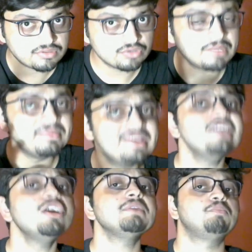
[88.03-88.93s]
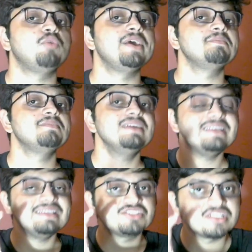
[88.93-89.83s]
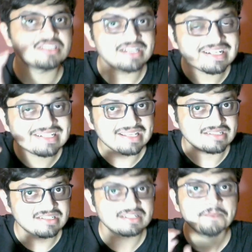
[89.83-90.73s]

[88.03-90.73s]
So the meaning of the poem is generated